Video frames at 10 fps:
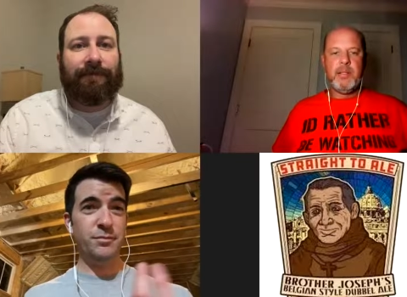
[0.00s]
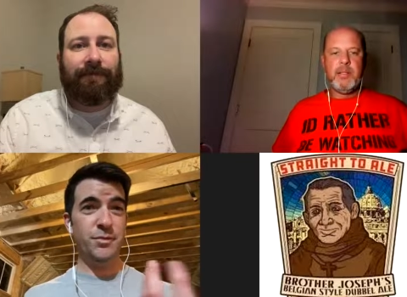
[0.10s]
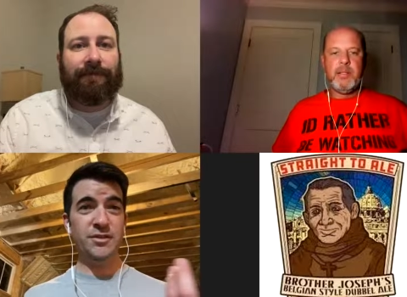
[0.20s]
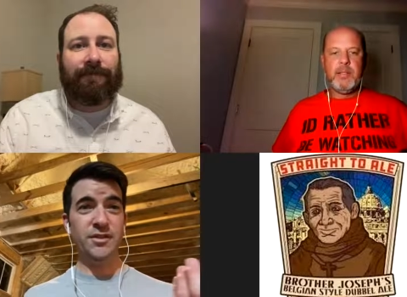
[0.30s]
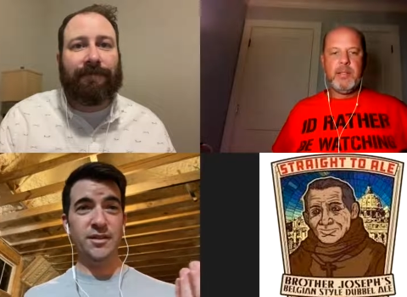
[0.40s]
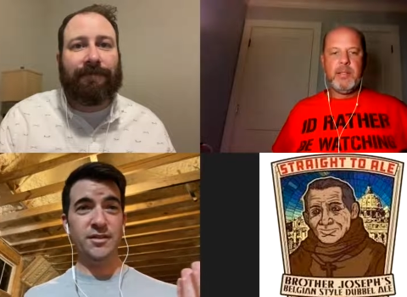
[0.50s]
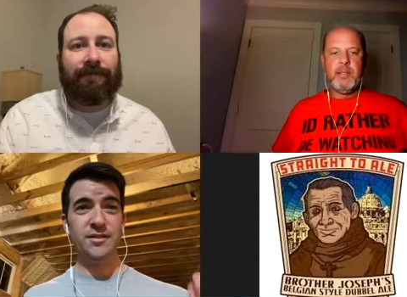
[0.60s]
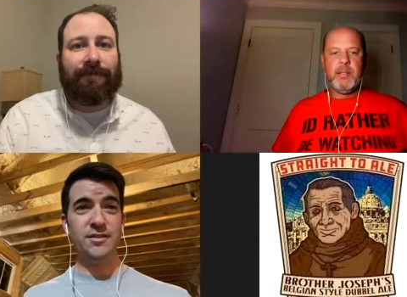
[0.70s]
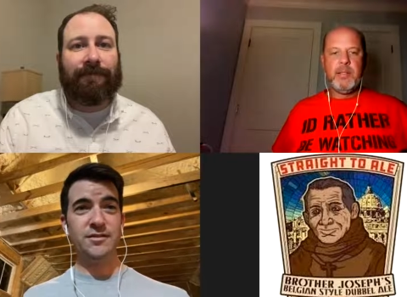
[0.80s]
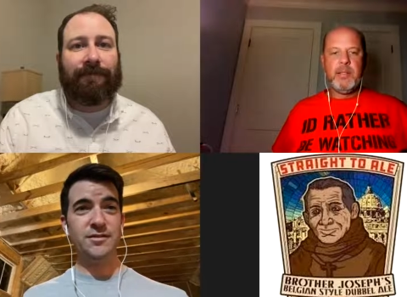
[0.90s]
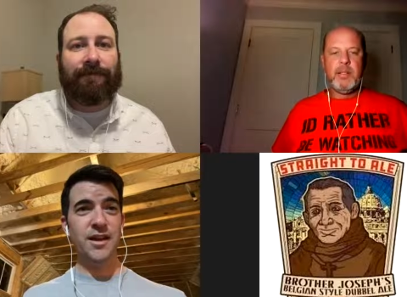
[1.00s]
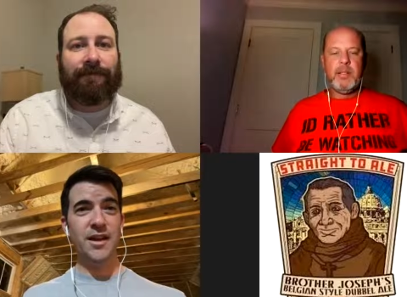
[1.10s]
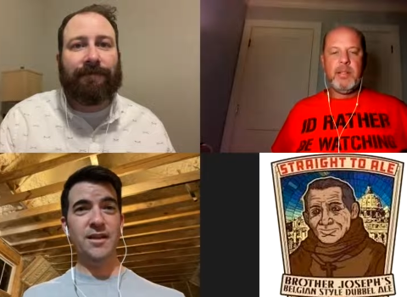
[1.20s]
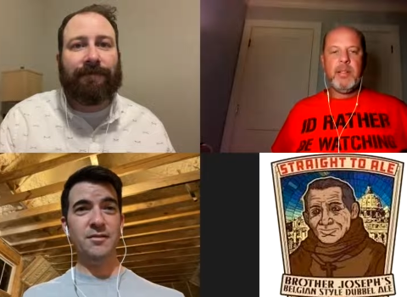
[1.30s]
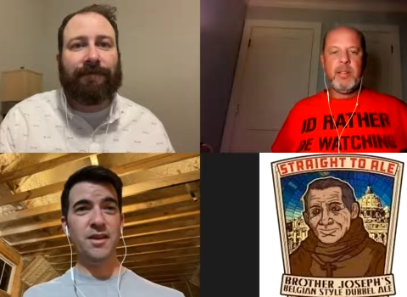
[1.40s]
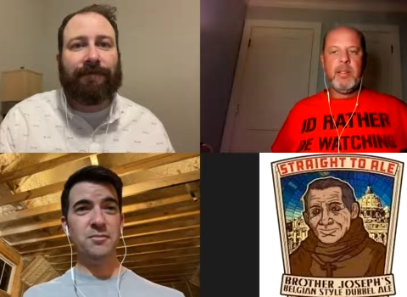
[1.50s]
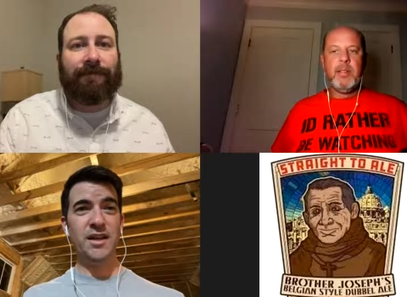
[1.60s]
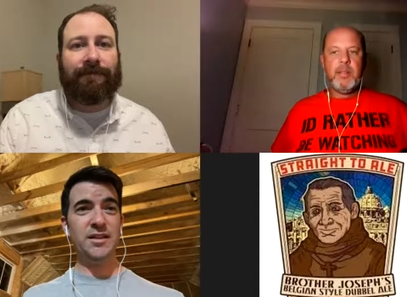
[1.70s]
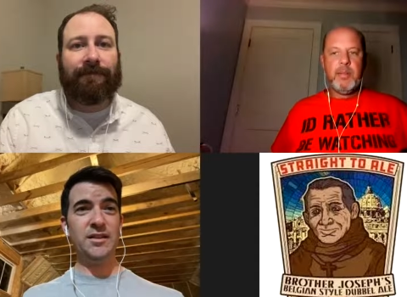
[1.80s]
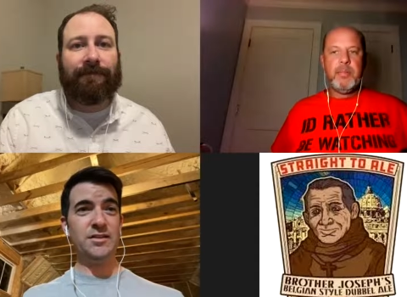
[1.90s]
Speaker 1: build these and he
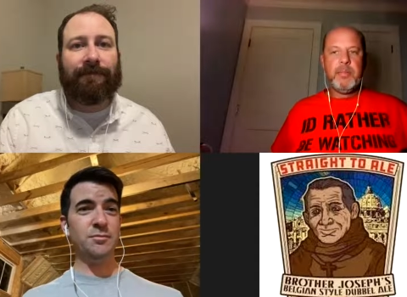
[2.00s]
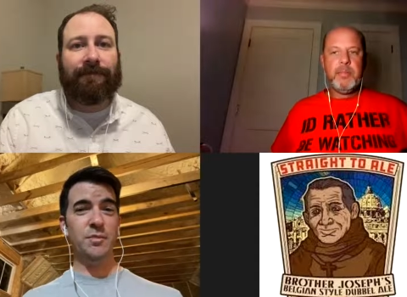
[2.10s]
make these